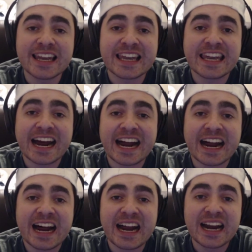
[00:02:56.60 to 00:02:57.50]
Da,
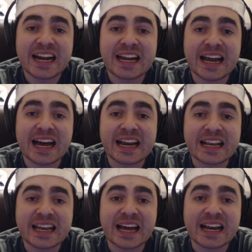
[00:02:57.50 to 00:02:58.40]
da,
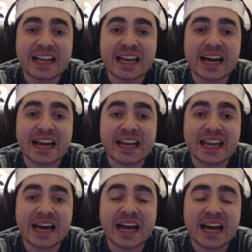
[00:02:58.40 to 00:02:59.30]
da, da,
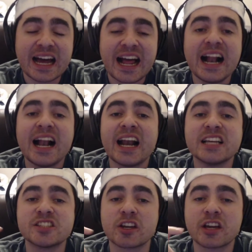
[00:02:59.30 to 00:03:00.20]
da.
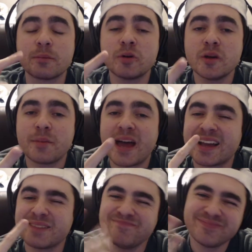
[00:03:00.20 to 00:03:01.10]
So you're going to pull it back
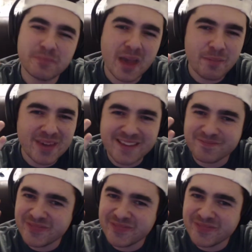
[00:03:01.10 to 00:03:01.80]
maybe,